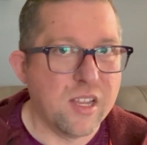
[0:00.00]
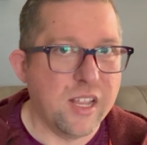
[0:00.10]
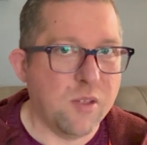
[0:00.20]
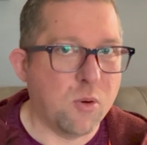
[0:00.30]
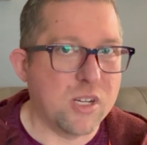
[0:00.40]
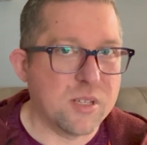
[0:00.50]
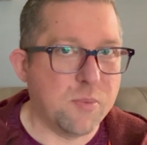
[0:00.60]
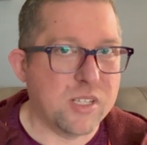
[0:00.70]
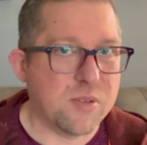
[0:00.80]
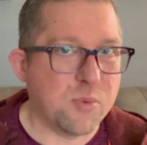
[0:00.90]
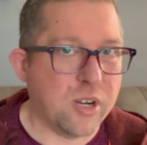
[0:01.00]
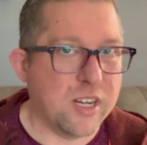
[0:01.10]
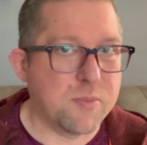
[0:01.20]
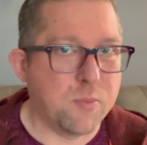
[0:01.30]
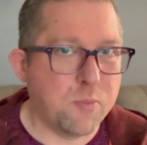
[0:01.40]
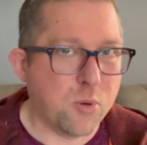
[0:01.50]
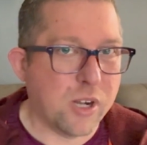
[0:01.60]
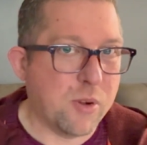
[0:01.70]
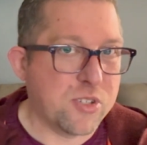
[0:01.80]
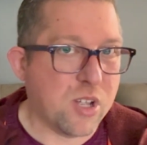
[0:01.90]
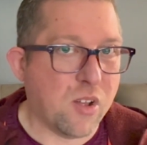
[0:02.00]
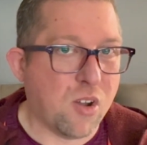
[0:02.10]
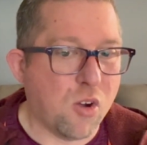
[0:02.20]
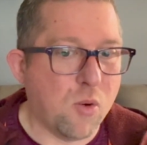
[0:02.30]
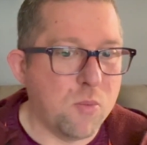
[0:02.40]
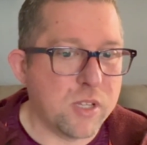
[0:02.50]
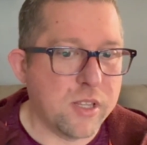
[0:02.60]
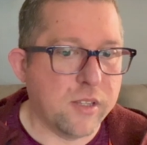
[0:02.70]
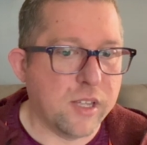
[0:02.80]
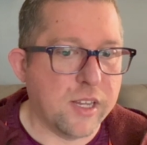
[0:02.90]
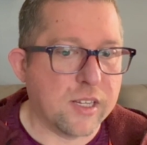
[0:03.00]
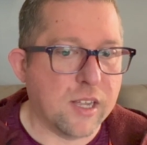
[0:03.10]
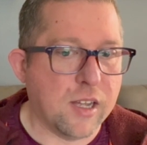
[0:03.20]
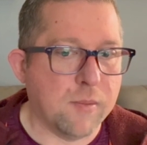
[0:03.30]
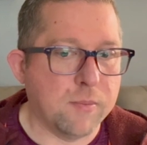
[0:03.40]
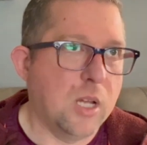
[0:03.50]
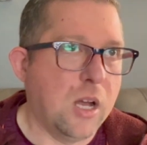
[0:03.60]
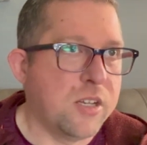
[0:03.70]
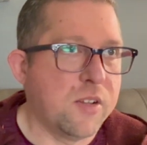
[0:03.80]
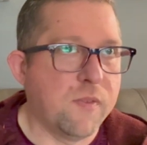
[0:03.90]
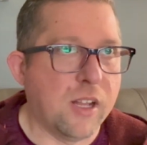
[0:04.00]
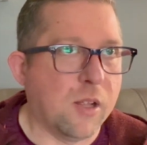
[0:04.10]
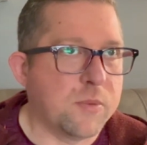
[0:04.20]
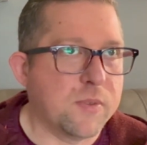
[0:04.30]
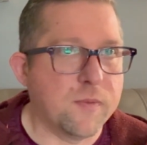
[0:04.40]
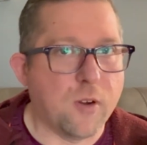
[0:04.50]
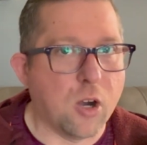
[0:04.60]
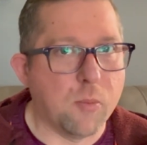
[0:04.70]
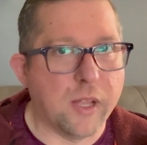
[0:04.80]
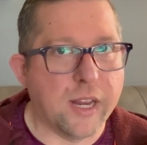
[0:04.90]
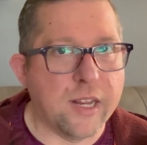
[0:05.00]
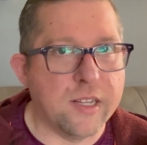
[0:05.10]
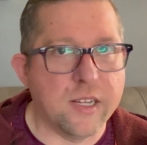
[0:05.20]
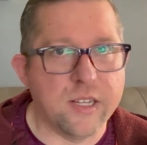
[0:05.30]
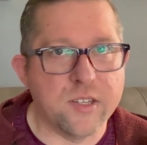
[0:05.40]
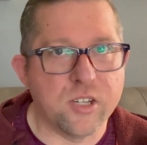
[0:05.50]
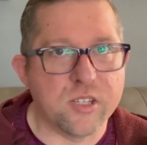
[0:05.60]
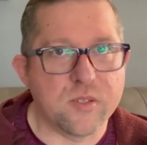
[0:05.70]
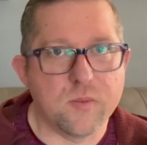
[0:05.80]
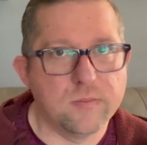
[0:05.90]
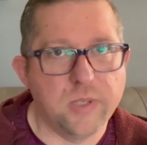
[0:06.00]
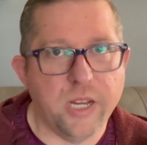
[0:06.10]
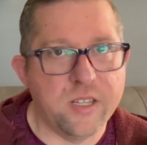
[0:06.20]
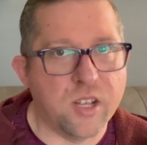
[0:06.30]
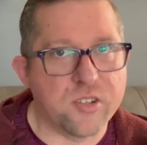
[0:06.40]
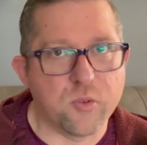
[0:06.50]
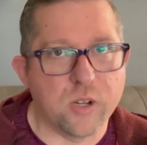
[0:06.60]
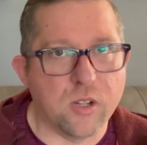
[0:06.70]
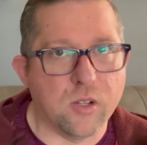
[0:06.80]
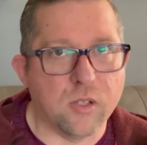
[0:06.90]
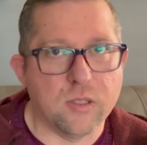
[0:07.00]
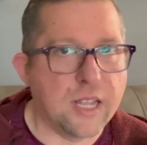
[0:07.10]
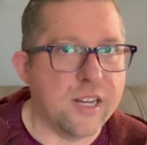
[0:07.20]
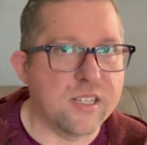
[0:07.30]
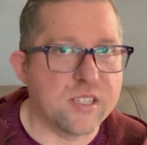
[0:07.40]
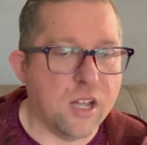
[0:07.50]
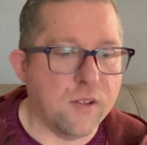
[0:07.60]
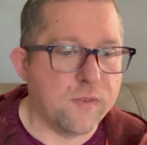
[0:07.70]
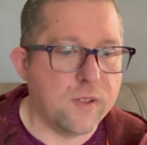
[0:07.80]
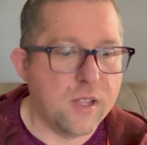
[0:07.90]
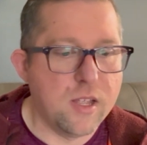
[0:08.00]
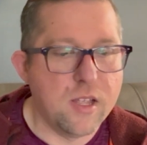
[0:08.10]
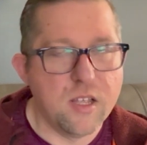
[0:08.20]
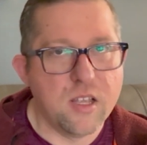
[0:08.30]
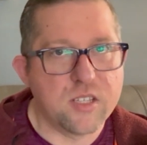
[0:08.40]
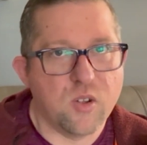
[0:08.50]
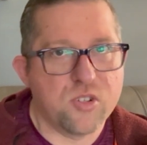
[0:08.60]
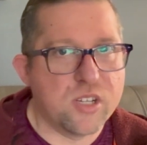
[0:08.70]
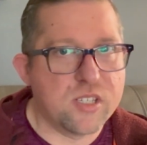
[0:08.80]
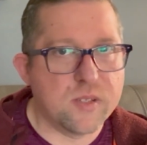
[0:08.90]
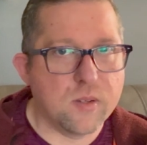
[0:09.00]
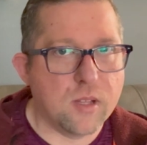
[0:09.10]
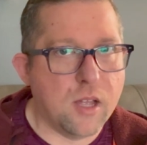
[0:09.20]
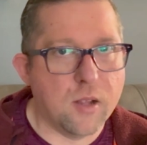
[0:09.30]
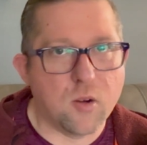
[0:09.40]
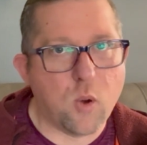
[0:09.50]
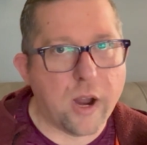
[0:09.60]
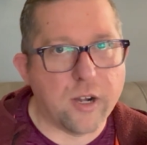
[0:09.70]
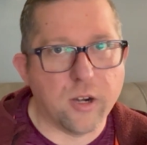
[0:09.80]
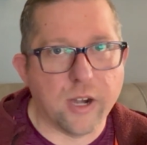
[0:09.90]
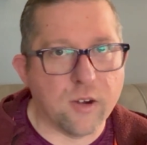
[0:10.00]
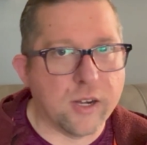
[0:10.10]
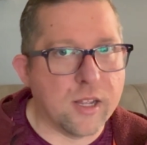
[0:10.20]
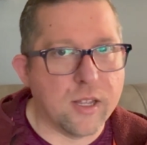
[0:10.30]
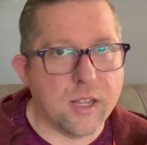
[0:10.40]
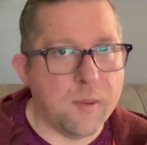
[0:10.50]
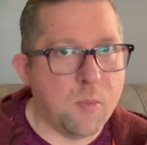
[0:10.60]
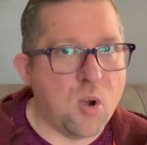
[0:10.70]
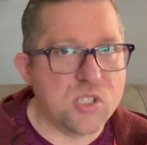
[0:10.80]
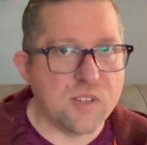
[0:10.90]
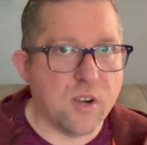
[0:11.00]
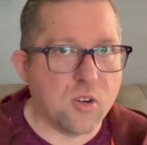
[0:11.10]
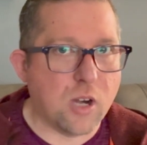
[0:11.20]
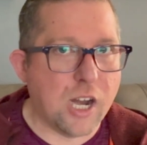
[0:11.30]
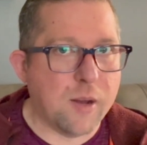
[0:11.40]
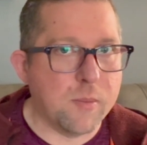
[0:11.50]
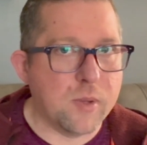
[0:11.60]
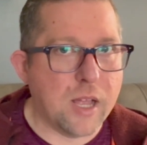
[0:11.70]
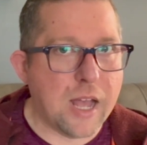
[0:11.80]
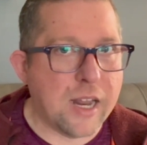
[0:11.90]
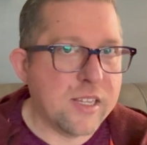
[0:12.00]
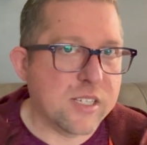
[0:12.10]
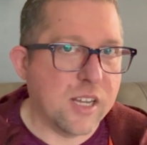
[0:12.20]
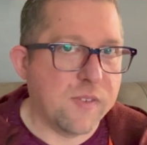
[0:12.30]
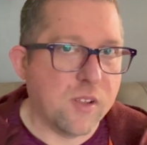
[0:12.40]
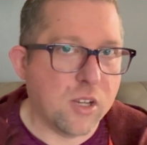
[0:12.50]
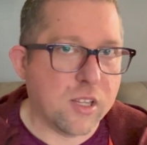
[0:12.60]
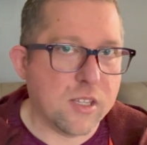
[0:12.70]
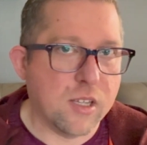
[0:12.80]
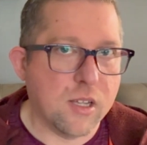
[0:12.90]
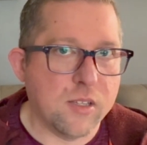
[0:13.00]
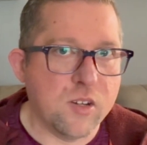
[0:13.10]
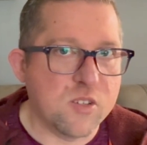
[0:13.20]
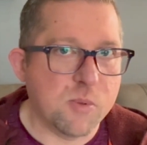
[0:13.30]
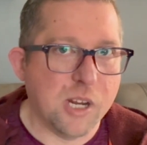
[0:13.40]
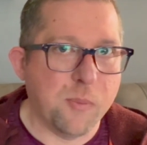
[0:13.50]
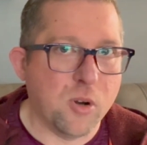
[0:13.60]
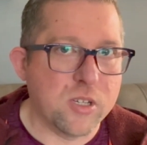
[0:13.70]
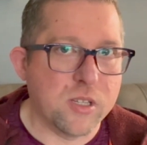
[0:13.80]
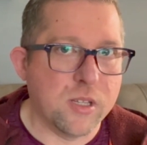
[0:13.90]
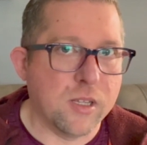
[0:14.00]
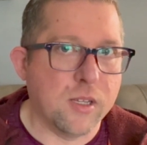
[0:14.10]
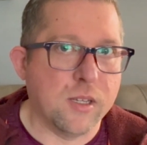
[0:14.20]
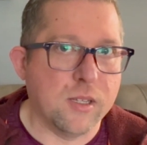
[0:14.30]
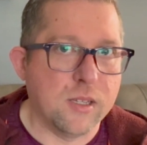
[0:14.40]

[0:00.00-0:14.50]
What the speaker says: And the rest of Pleasant Prairie is pretty much all homes and then like undeveloped farmland and just industrial kind of stuff. So it's just a quieter area, and most of our crime, honestly, if you look at the newspapers and the